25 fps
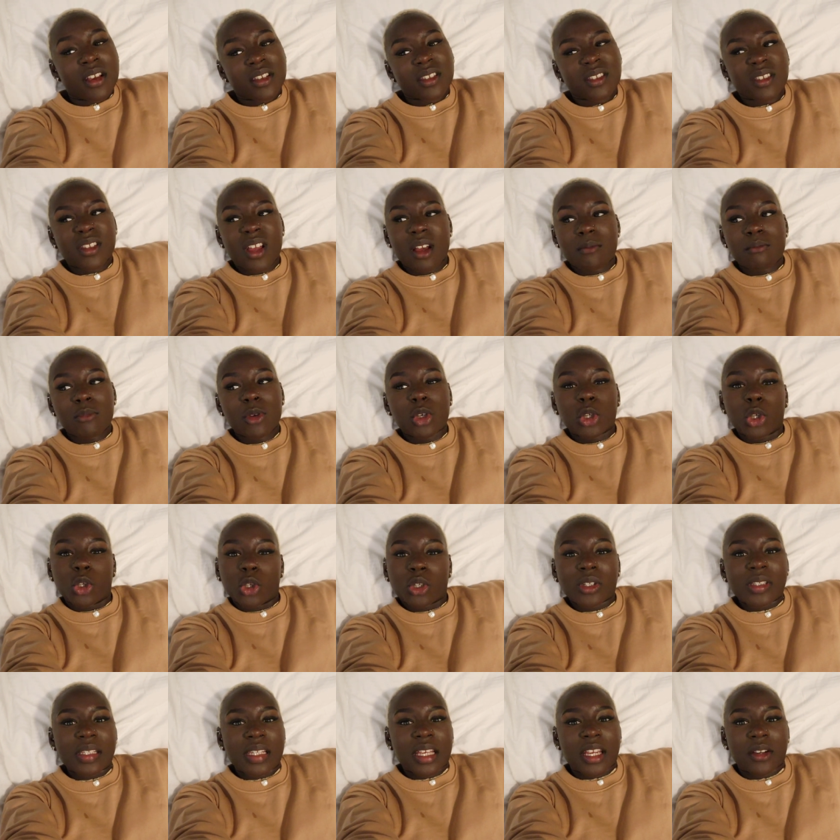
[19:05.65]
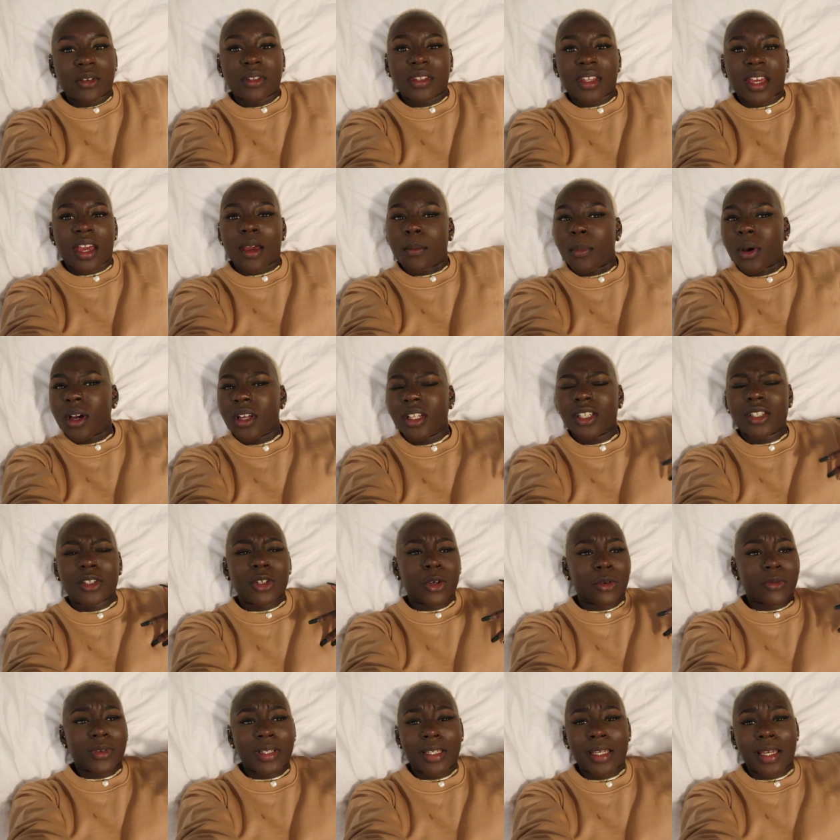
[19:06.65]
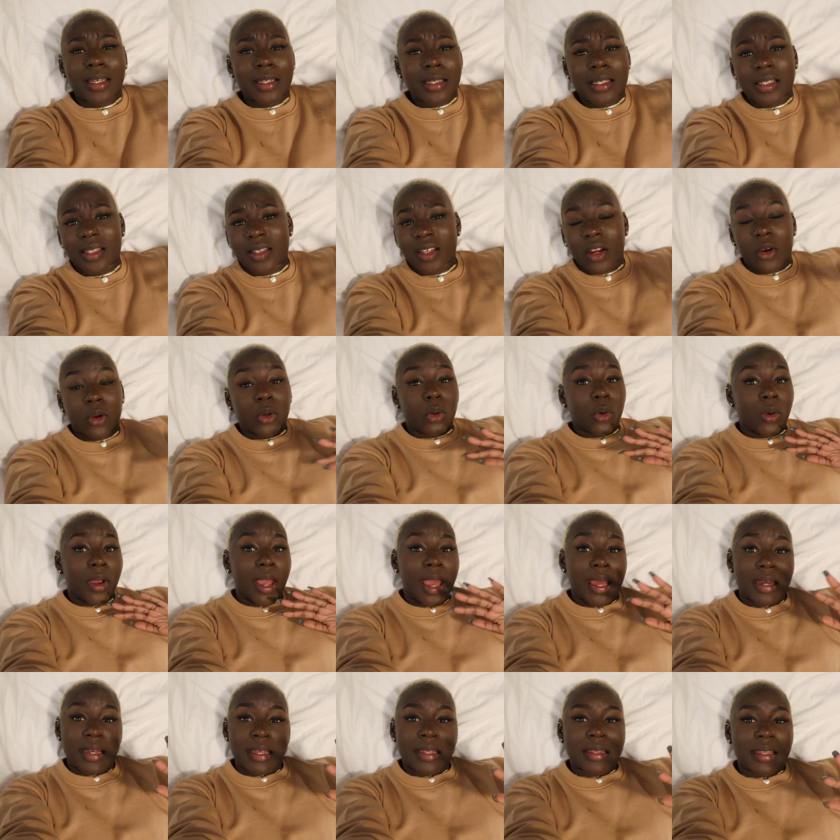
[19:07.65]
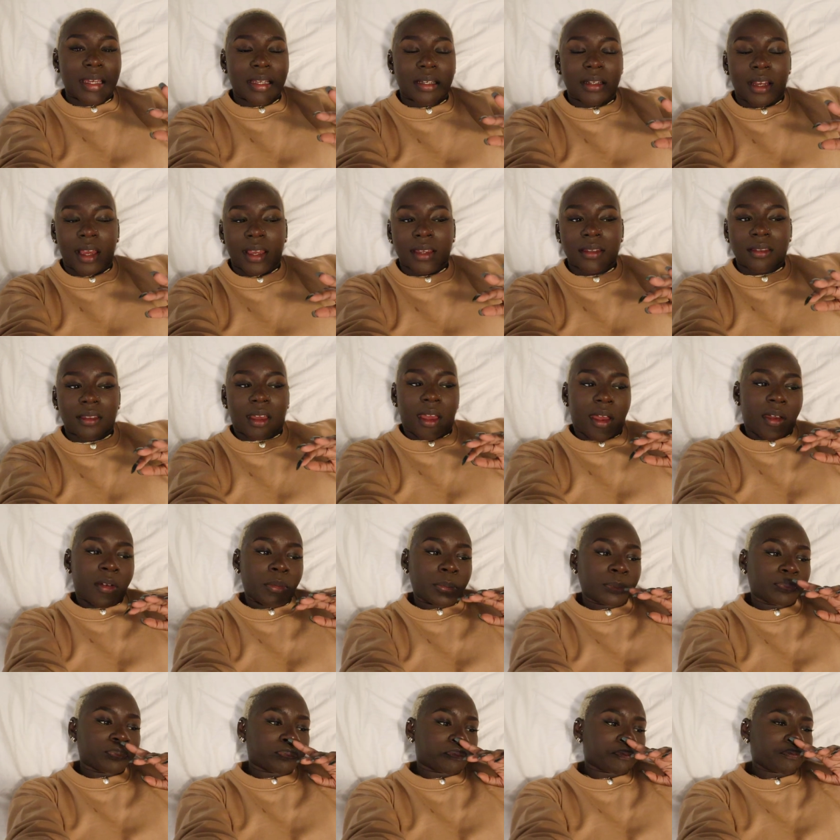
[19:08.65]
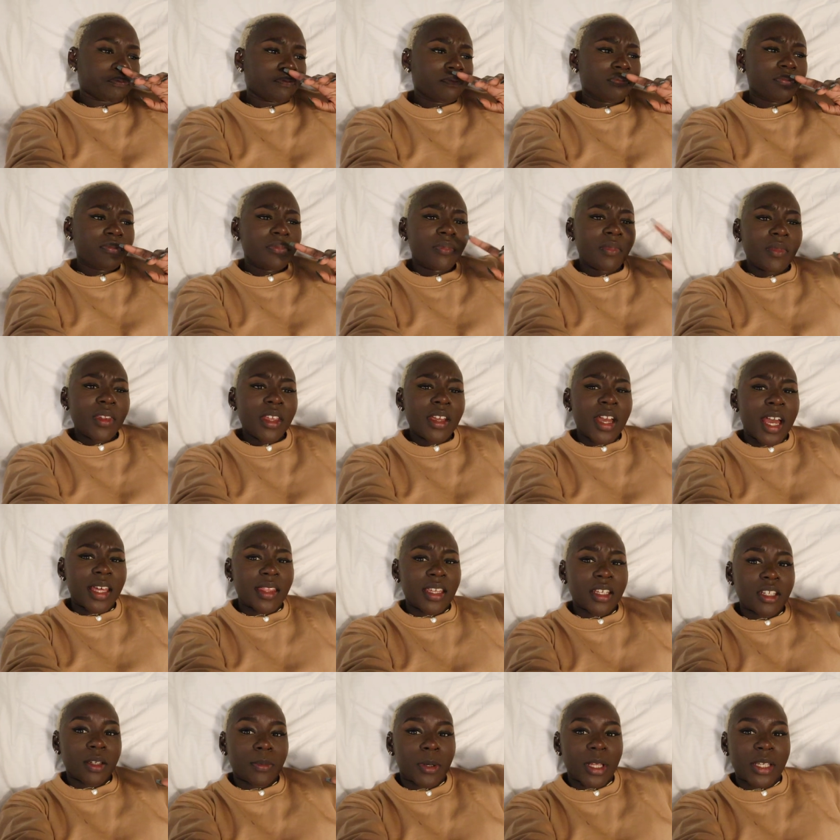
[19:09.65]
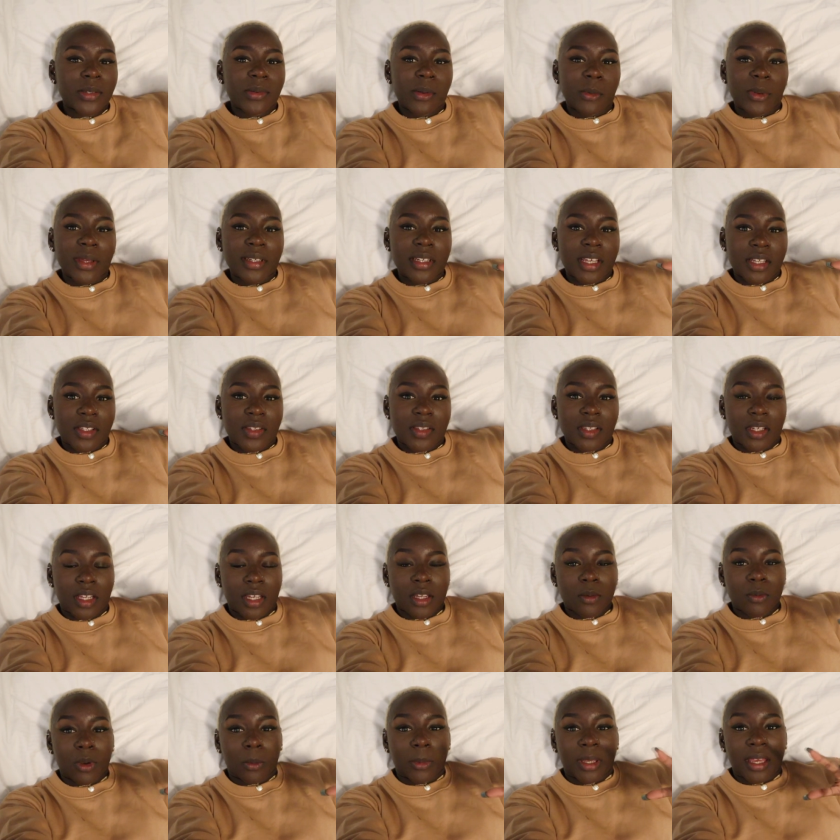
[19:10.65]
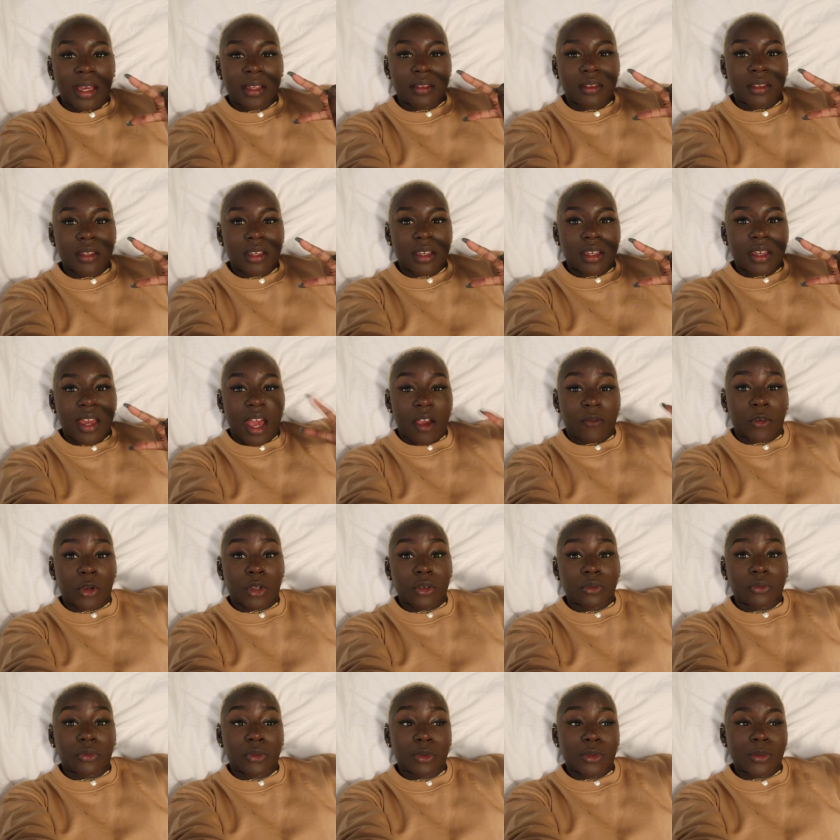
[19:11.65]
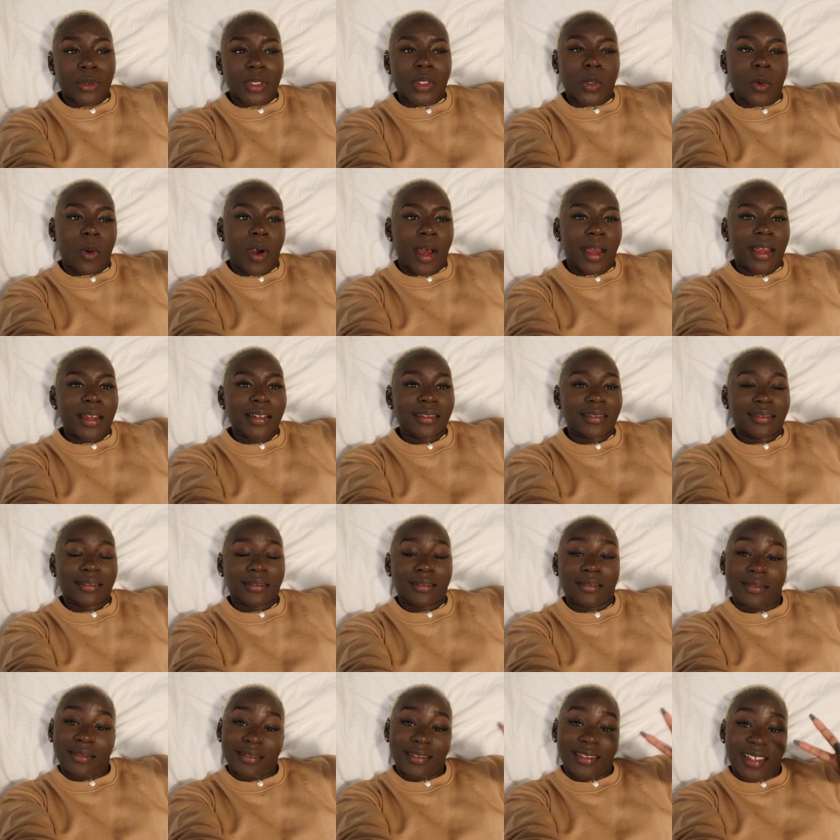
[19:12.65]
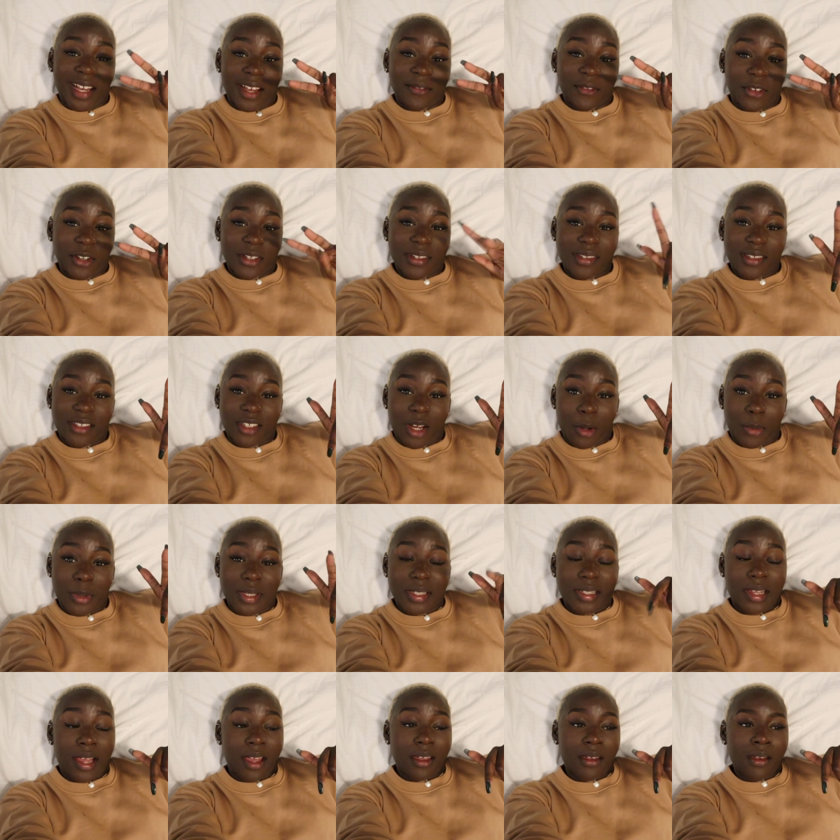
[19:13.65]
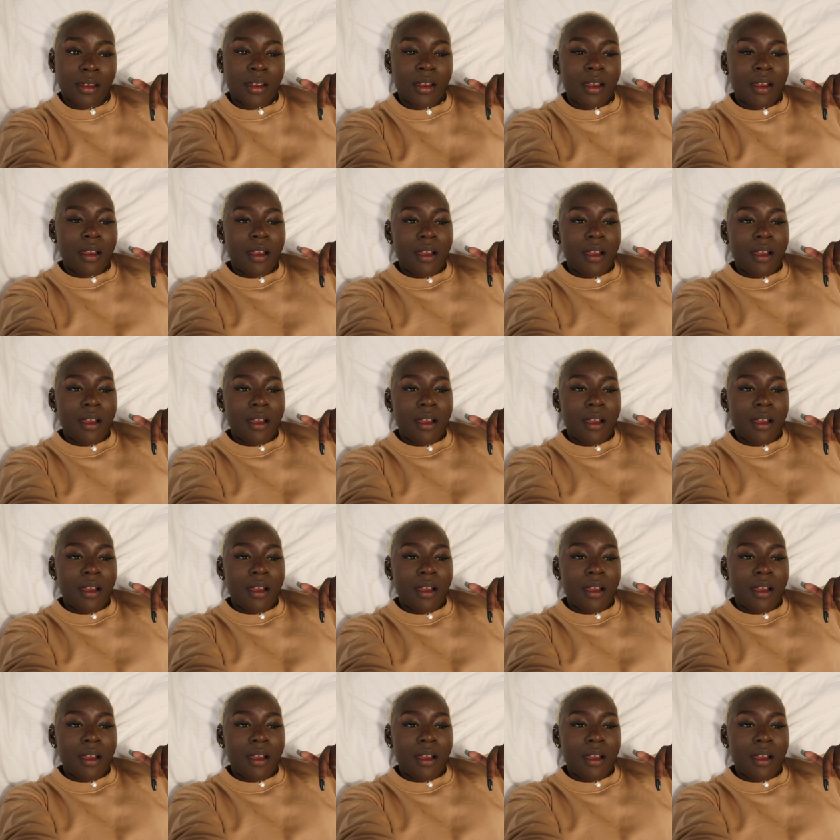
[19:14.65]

Some looks here and there, but not really any stirring or anything like that. I think the place we went yesterday where we had the African food was quite diverse, shall we say.